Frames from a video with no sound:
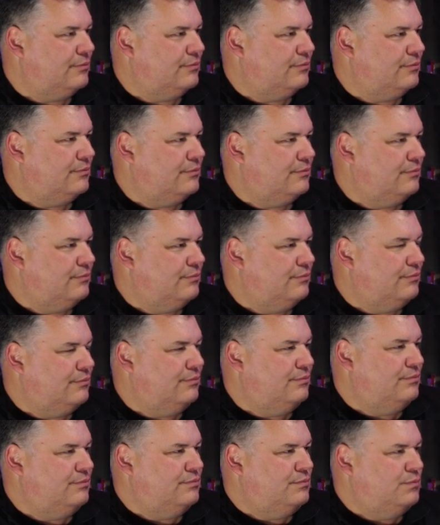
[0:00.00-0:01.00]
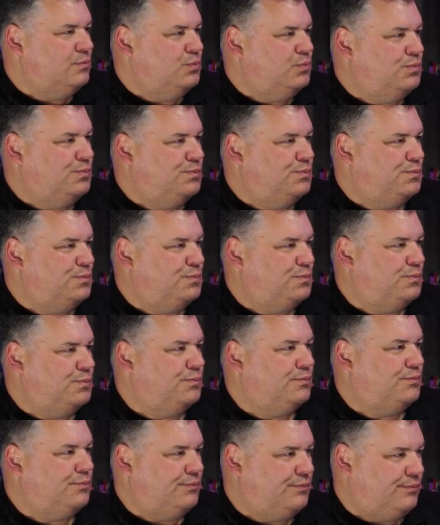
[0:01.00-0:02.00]

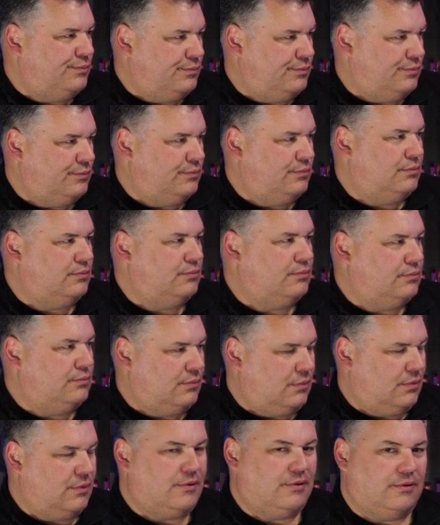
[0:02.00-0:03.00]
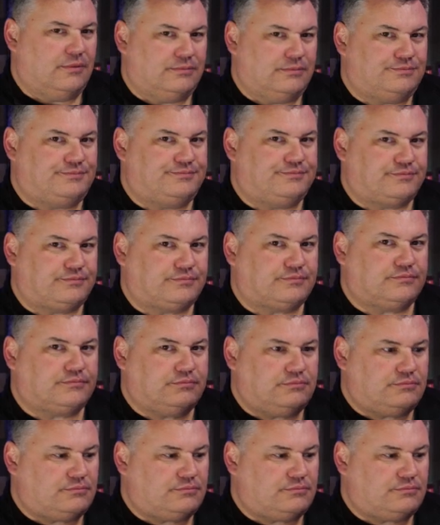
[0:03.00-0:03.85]
This person isn't speaking.